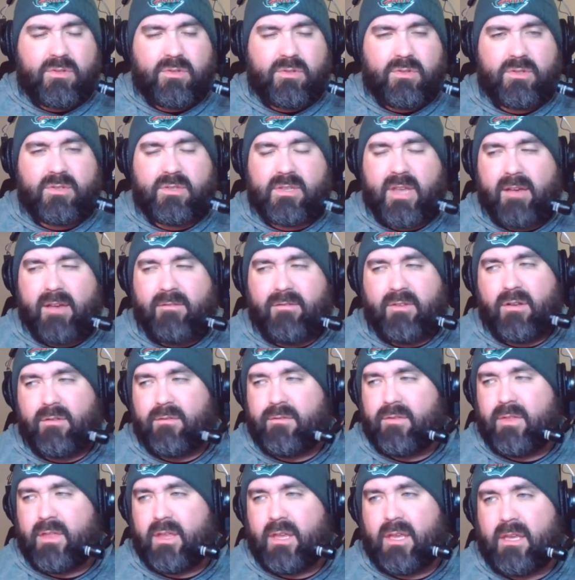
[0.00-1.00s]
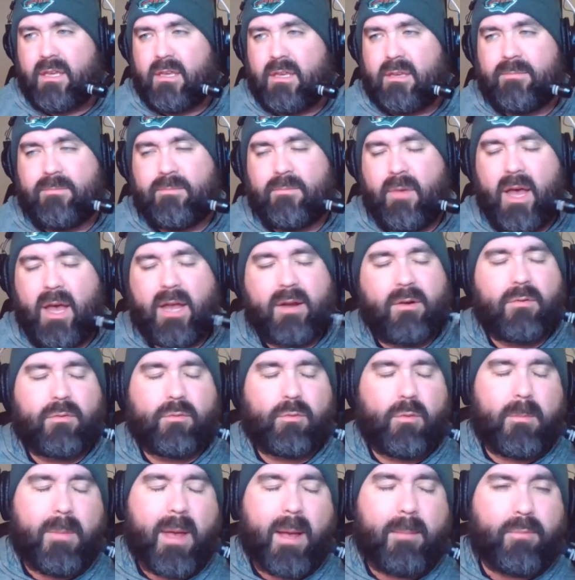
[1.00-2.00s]
7 of the, I don't
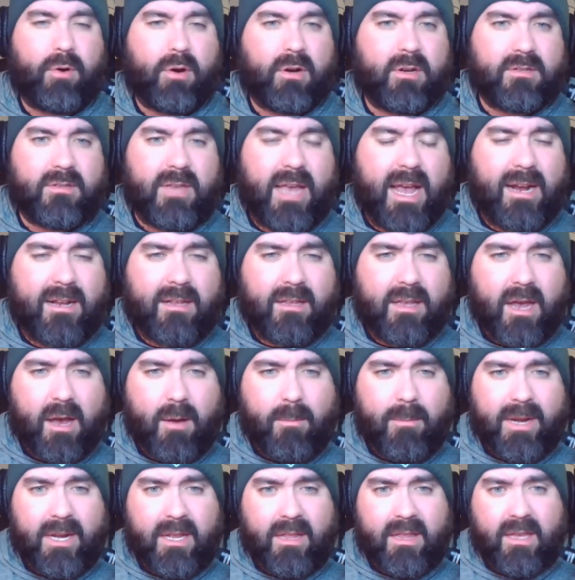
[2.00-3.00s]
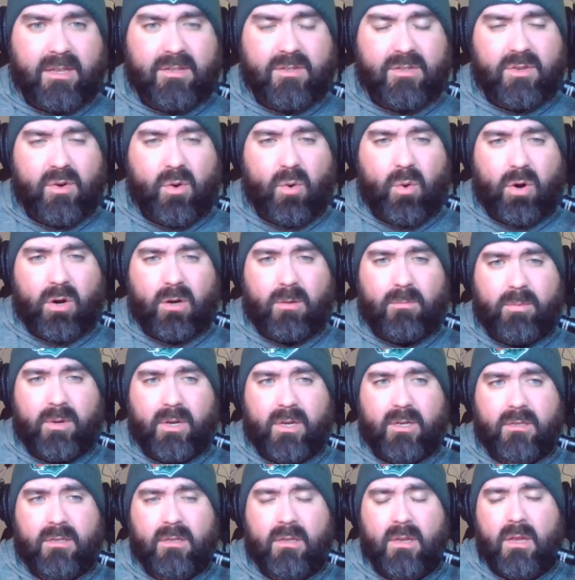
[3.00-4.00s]
remember exactly how many they scored,
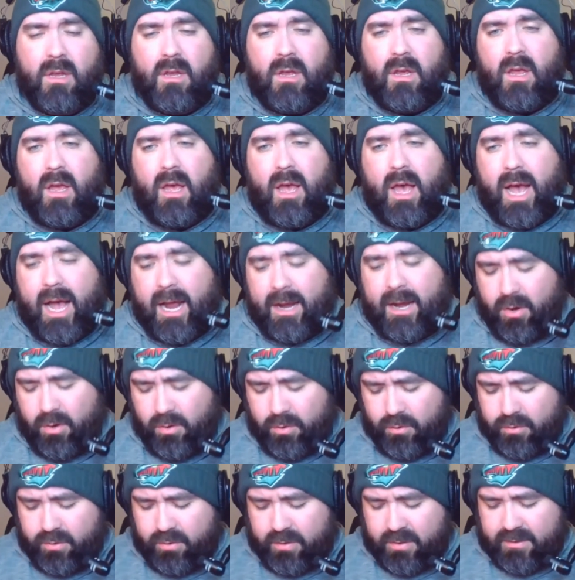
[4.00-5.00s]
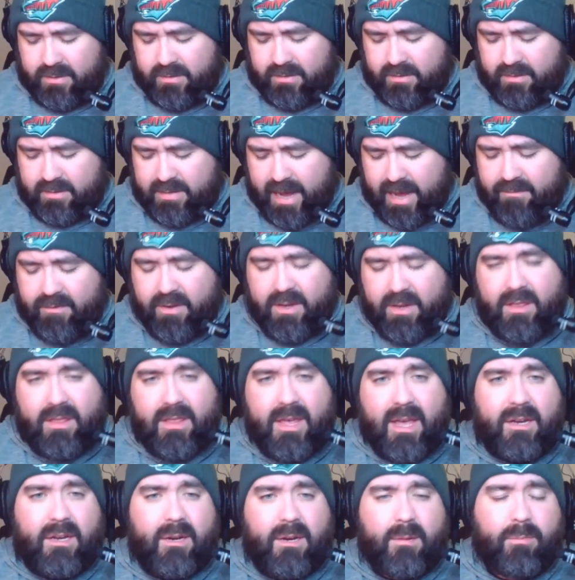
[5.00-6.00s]
but I know the 7
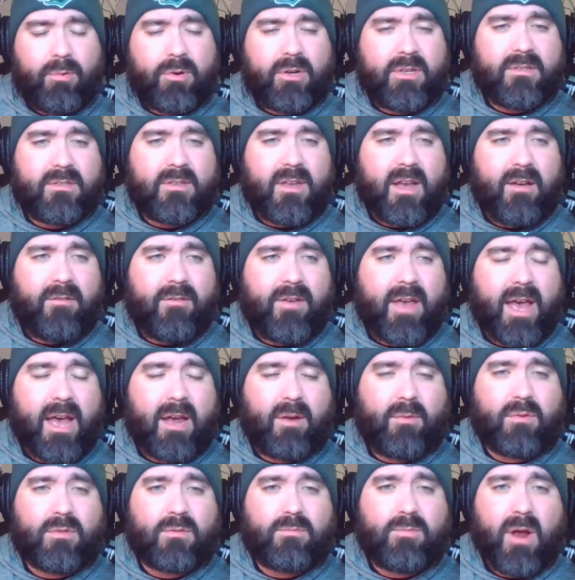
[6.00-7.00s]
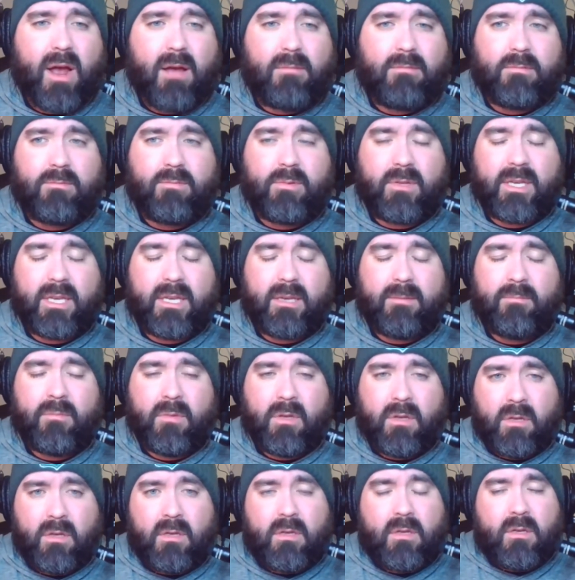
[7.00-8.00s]
that Kaprizov had was probably
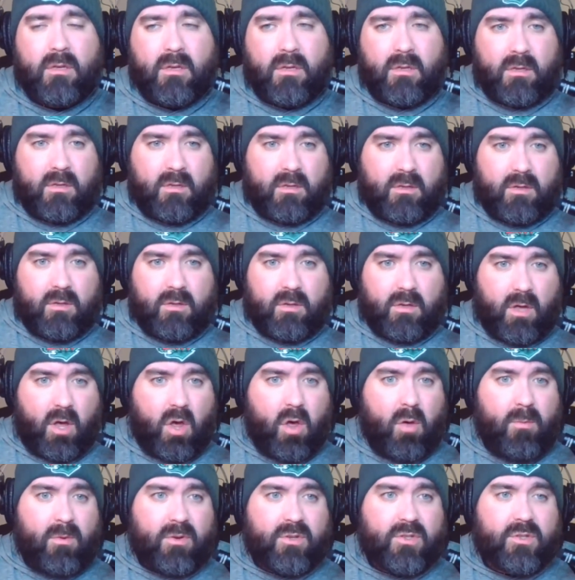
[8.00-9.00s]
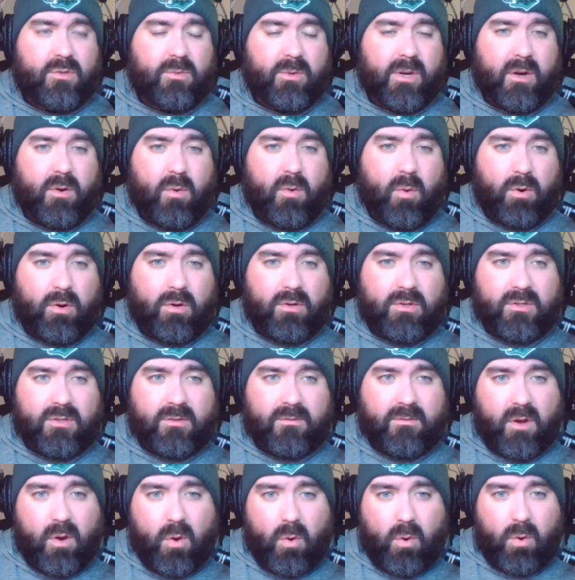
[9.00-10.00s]
almost 3/4 of
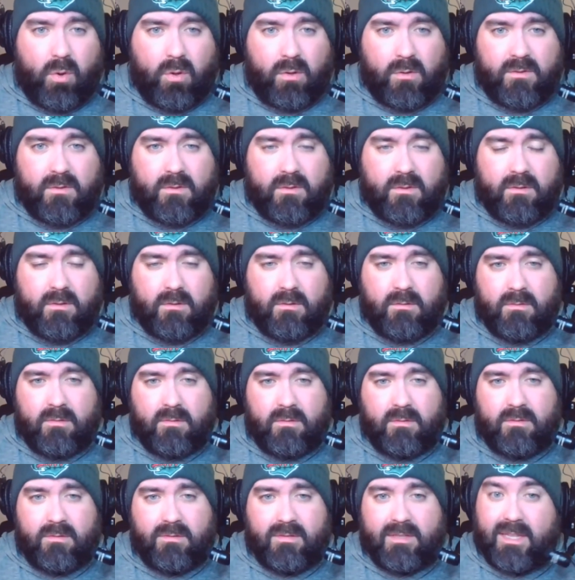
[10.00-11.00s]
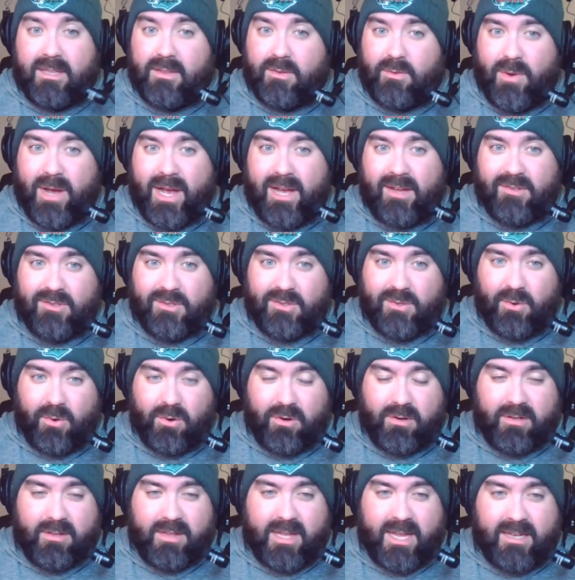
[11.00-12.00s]
the goals that the Wild
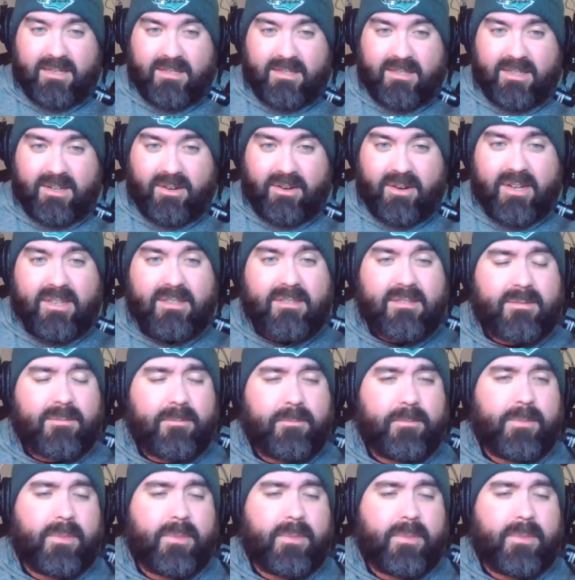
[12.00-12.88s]
scored in that series.